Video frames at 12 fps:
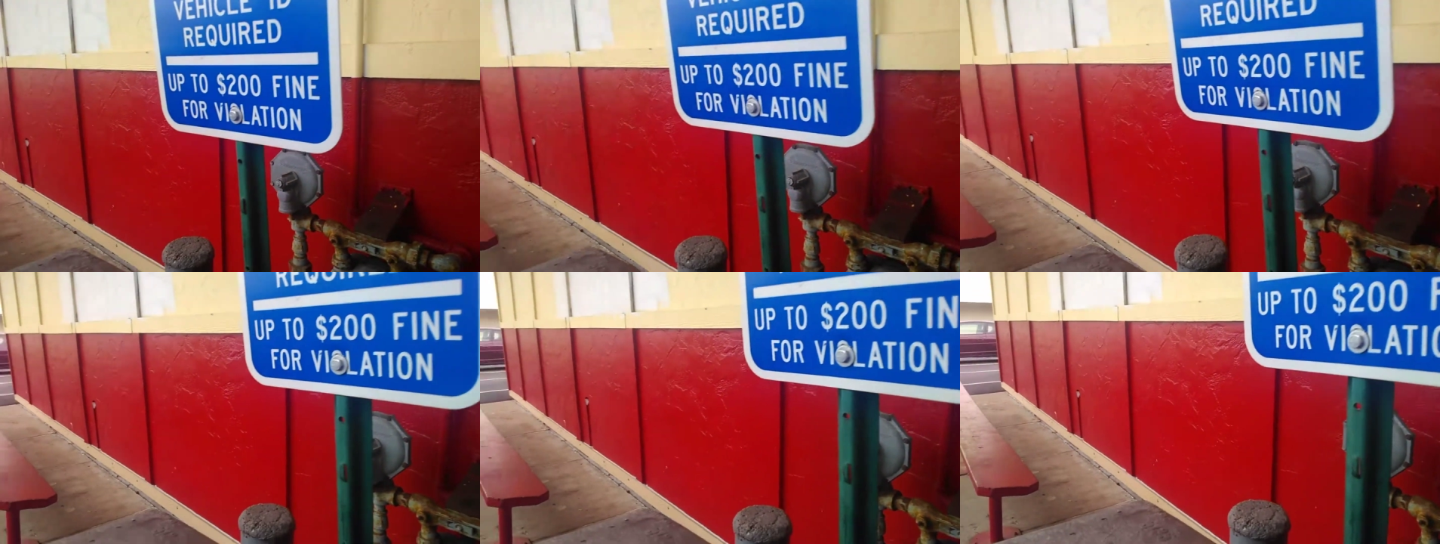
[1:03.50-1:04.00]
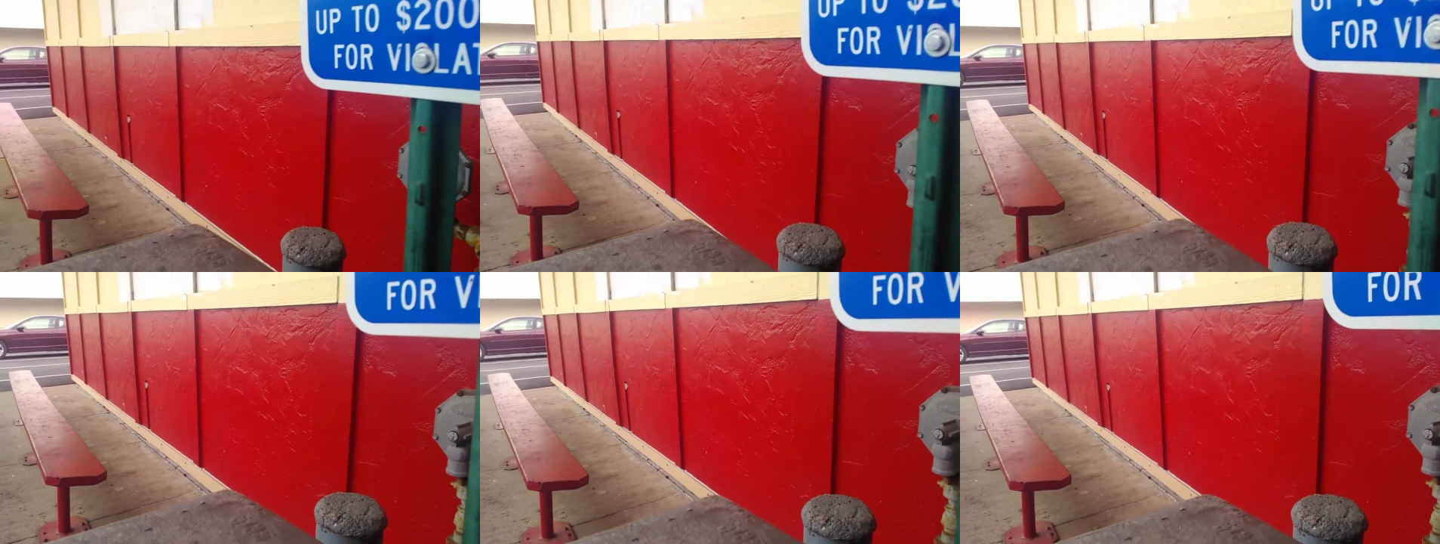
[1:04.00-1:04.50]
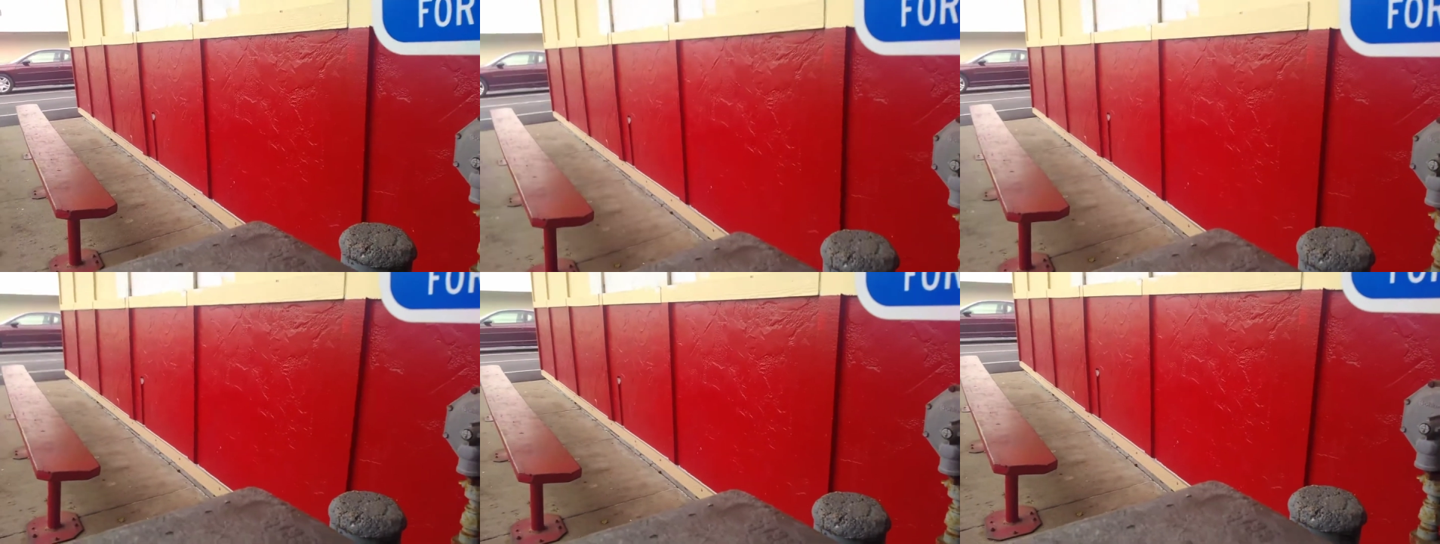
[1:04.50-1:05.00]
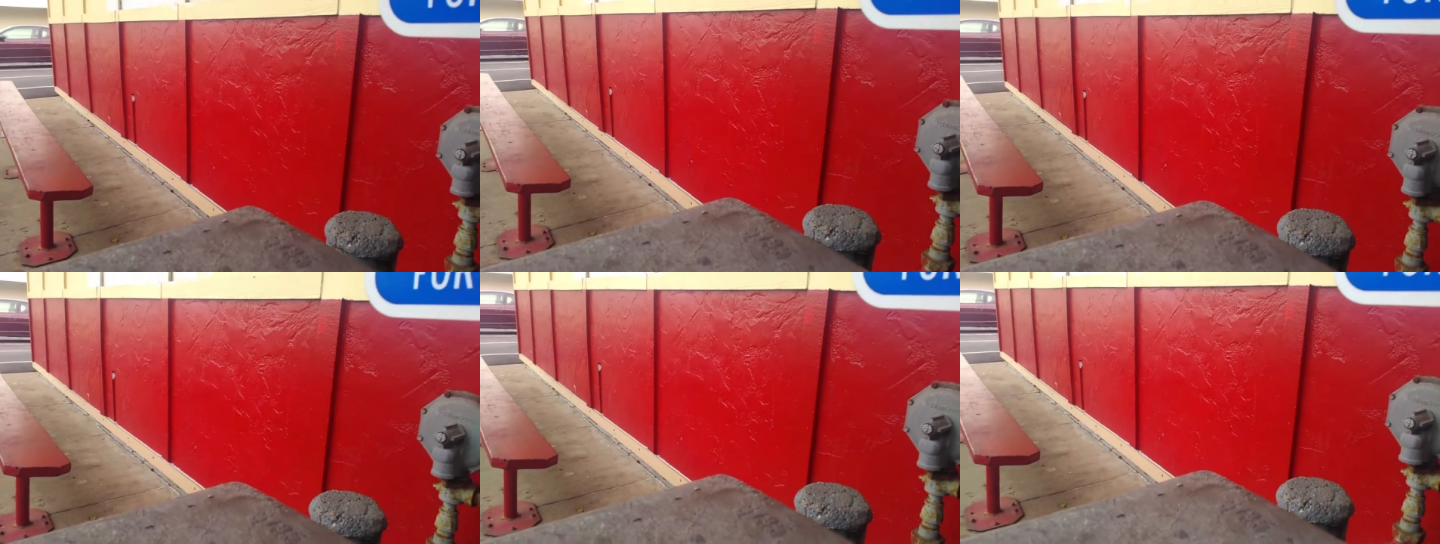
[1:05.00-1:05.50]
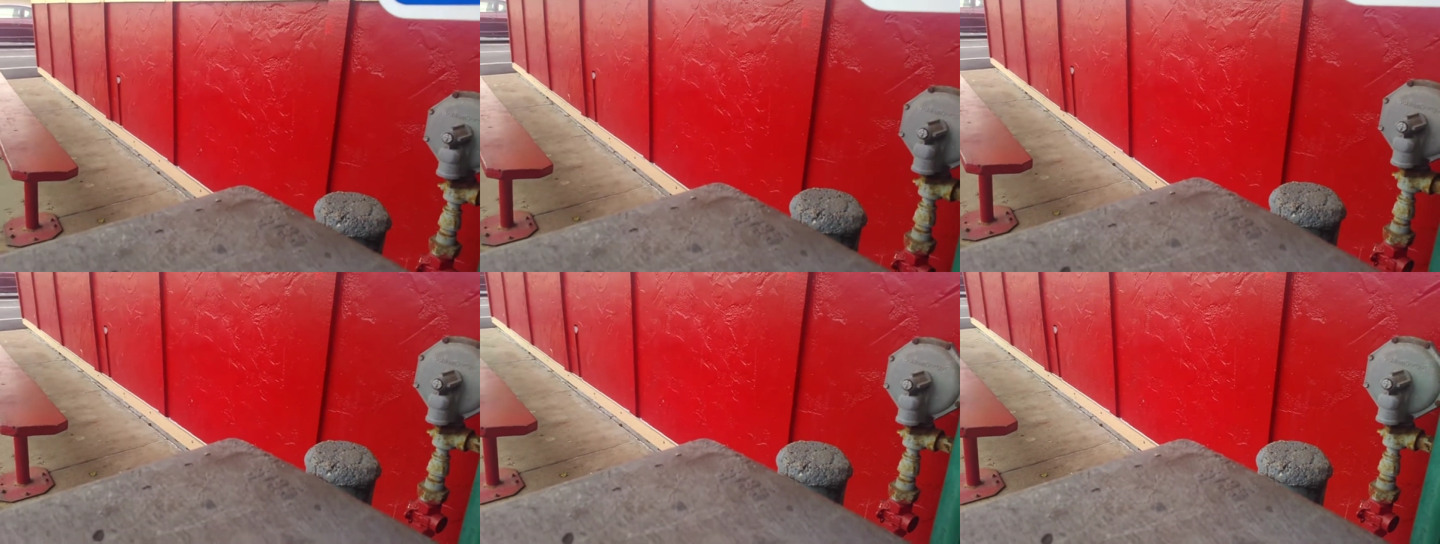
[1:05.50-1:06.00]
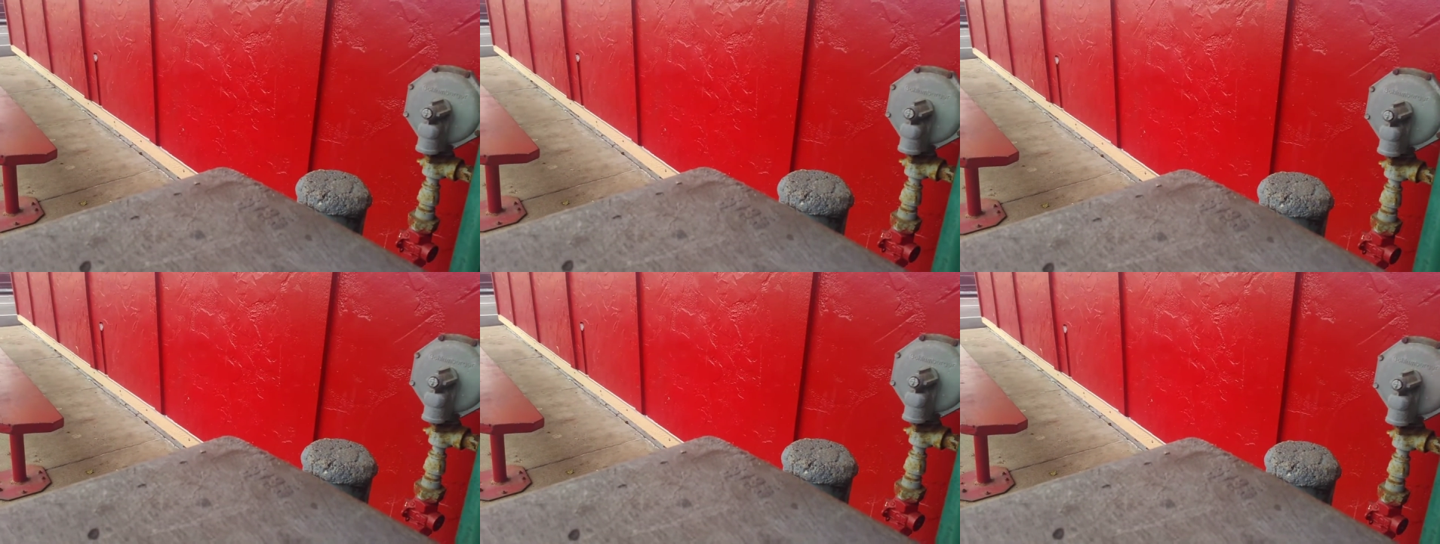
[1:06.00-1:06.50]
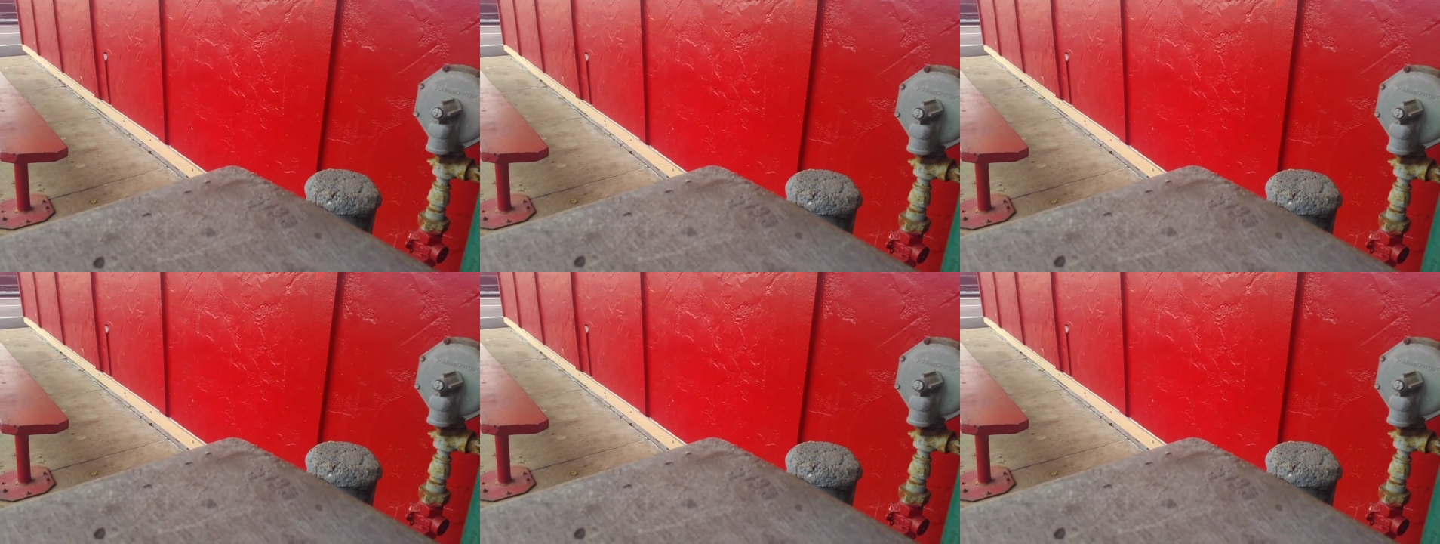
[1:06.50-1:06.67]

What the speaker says: No face is visible, so there are no lips to read.